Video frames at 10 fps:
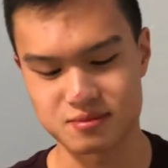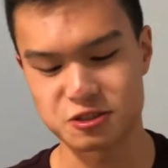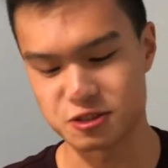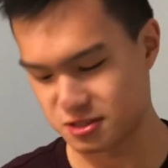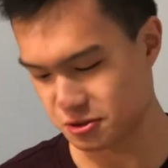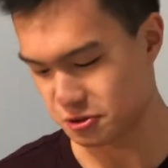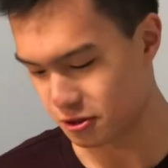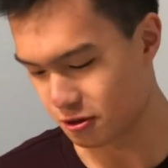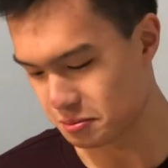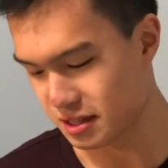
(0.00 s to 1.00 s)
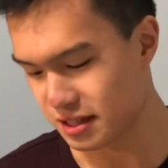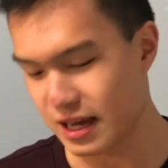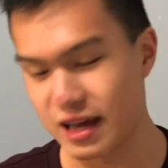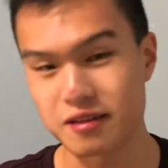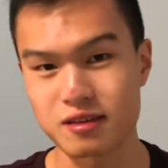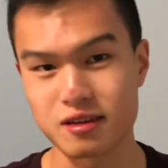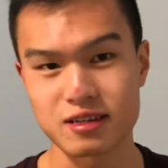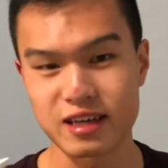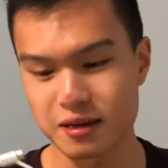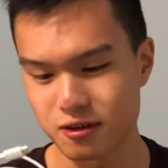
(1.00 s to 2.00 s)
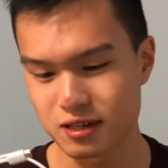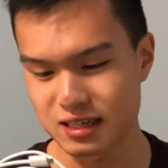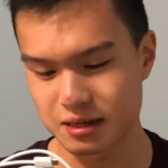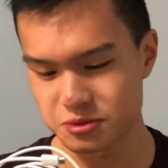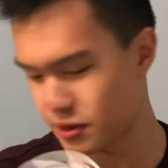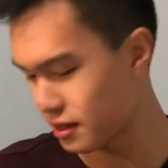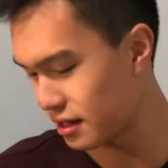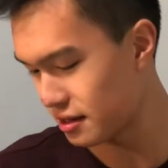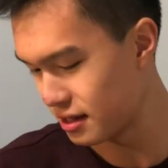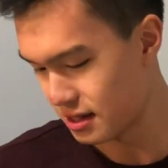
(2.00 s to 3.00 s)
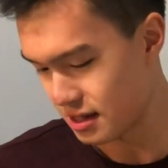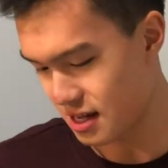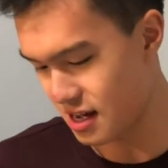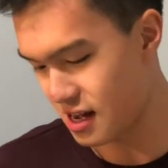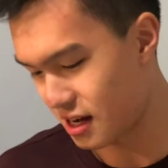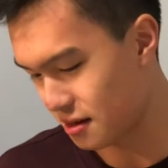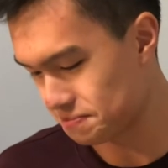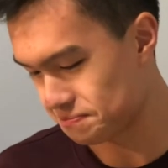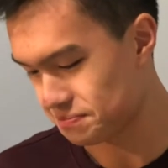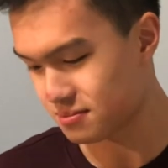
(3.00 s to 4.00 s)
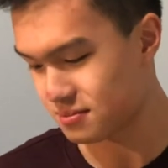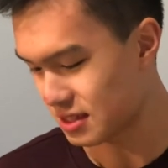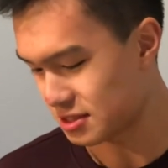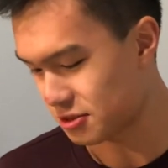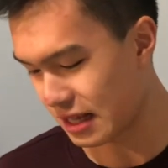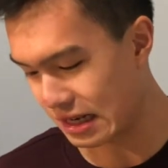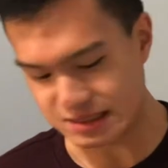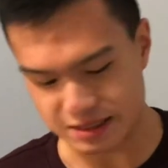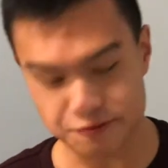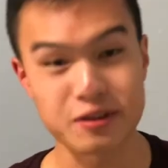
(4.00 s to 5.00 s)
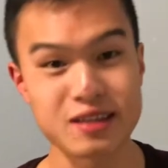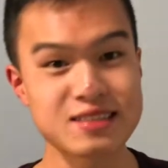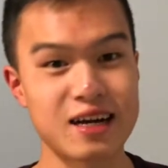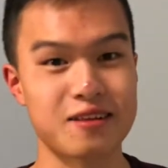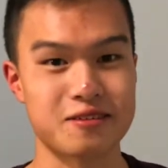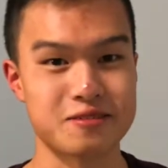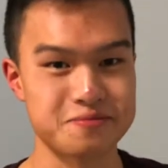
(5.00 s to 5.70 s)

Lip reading: Just the Google Home Mini and the cable that comes with it. So that is it for this color.